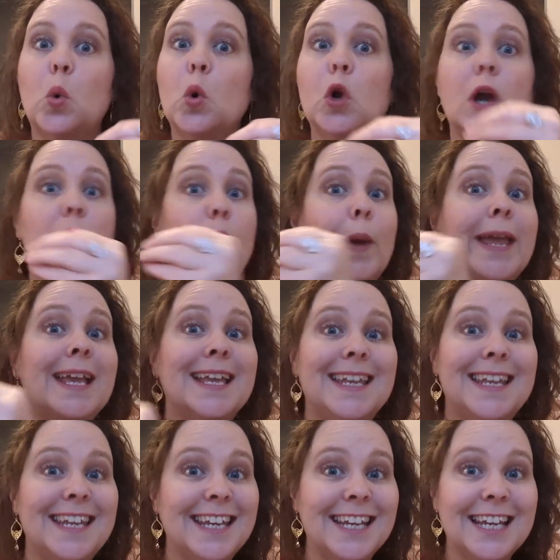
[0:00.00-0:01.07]
or
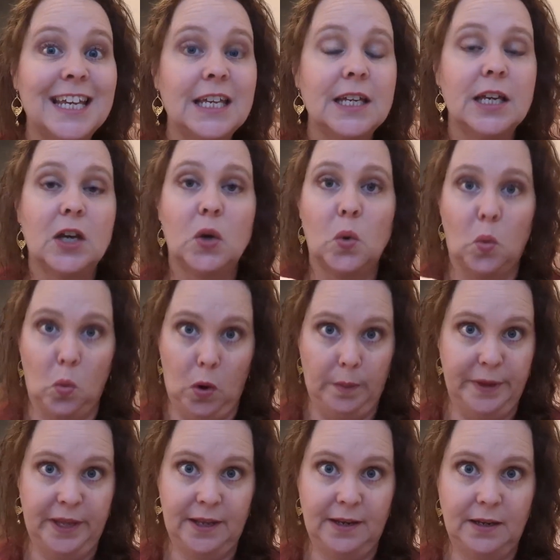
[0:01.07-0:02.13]
awakening
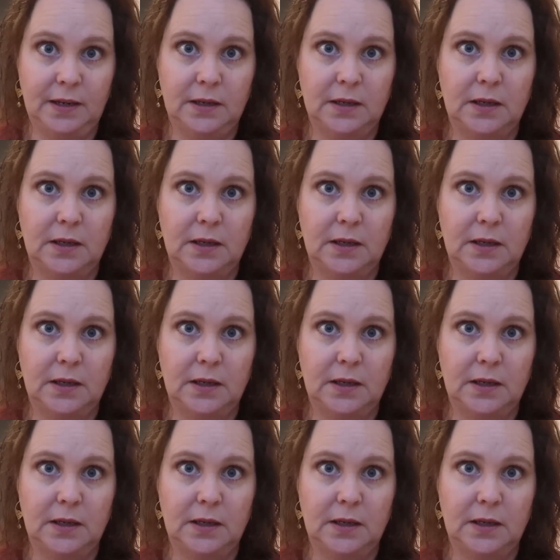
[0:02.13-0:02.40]
woman